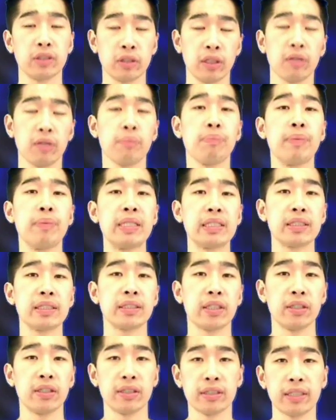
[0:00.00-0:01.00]
a lot of
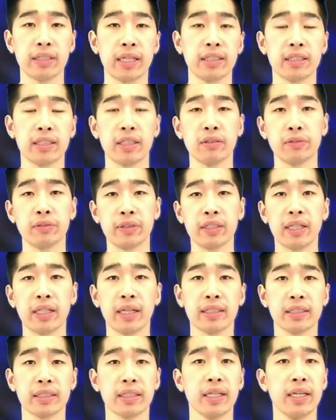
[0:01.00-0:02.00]
business owners that don't
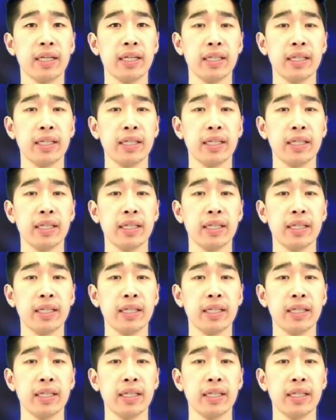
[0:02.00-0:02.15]
realize,